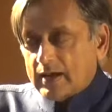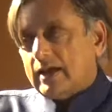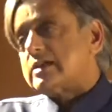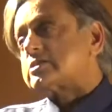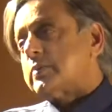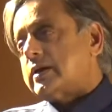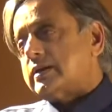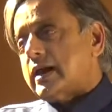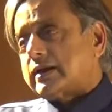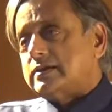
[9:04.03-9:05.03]

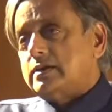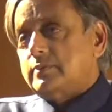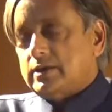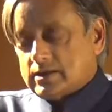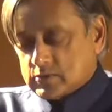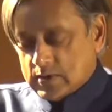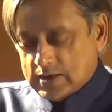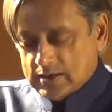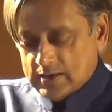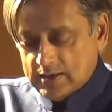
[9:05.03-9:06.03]
elsewhere in academia as
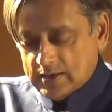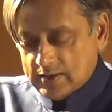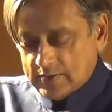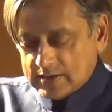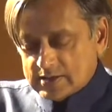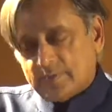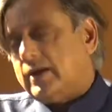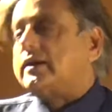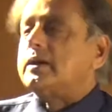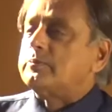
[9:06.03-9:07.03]
well. There's an
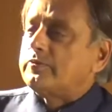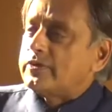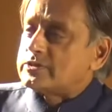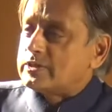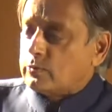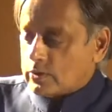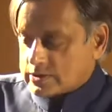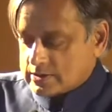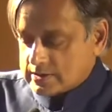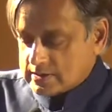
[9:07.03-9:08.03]
American professor in
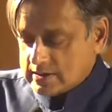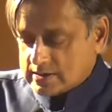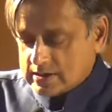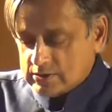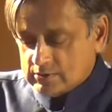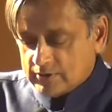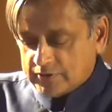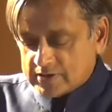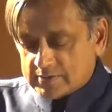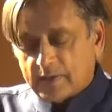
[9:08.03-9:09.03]
Washington, D.C. who
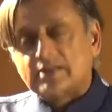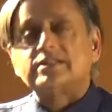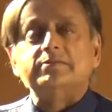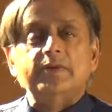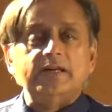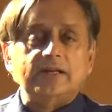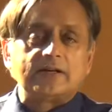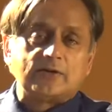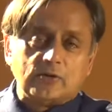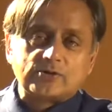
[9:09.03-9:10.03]
offers a
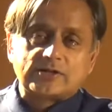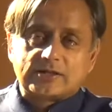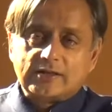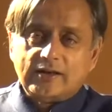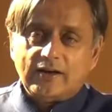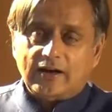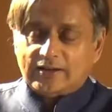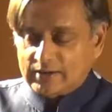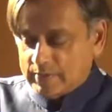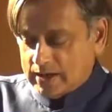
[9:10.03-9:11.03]
multimedia course
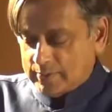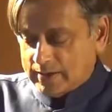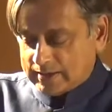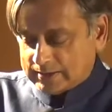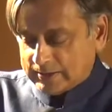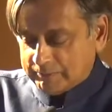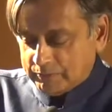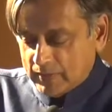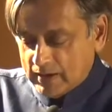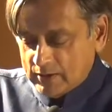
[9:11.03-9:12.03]
on the Mahabharata,
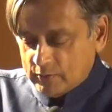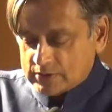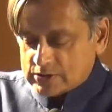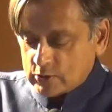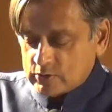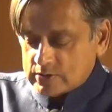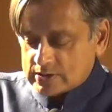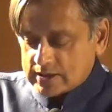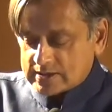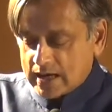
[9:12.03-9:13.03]
with
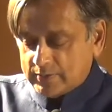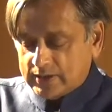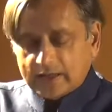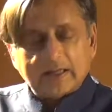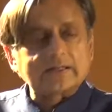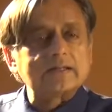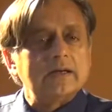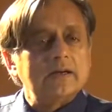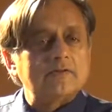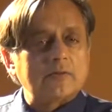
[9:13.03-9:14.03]
students examining it
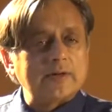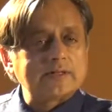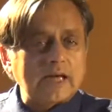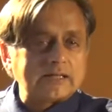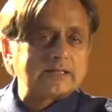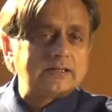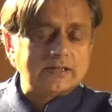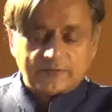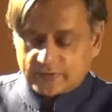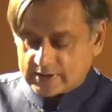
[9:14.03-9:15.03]
from a dozen
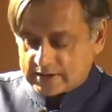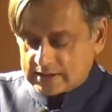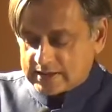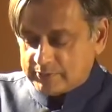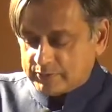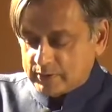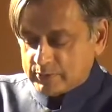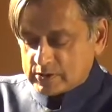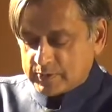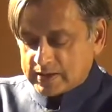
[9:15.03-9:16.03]
different contemporary
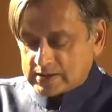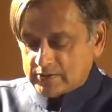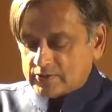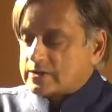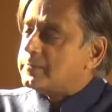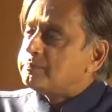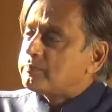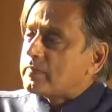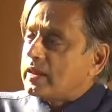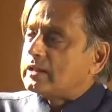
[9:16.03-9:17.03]
perspectives,
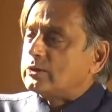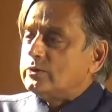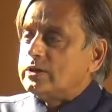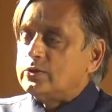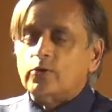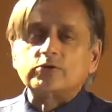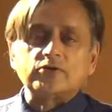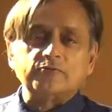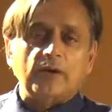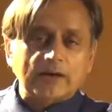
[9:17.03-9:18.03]
including
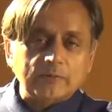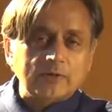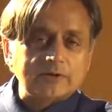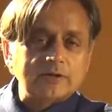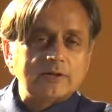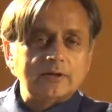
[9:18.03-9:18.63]
those of Bollywood,